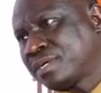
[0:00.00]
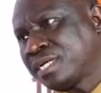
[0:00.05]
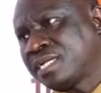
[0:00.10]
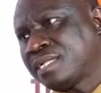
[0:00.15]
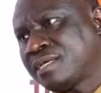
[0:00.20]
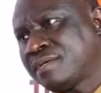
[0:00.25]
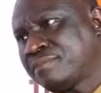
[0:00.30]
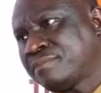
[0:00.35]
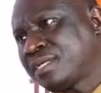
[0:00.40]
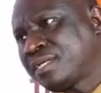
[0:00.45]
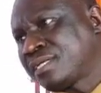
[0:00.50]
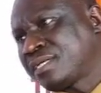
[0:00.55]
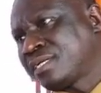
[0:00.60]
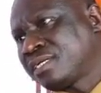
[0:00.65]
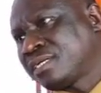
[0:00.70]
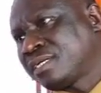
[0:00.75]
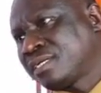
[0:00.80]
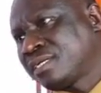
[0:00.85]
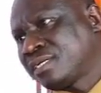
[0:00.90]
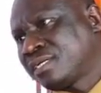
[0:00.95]
pandemic
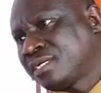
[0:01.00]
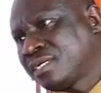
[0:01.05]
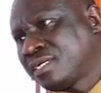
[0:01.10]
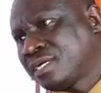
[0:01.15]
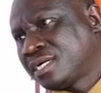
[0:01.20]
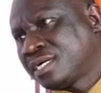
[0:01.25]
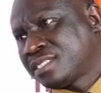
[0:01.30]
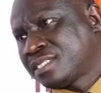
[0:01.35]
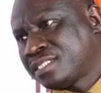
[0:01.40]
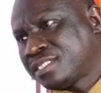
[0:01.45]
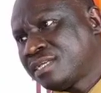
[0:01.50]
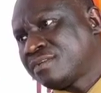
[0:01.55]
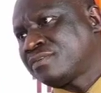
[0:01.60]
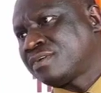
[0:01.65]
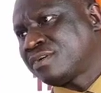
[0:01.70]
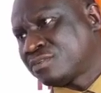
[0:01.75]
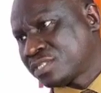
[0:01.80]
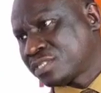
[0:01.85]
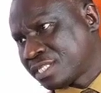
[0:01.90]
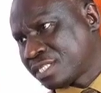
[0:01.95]
and save
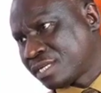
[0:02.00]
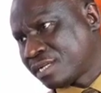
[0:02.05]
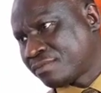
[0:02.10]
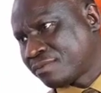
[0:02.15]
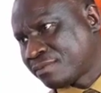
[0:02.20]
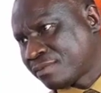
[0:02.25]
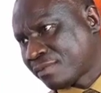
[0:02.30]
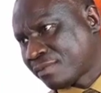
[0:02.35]
ourselves.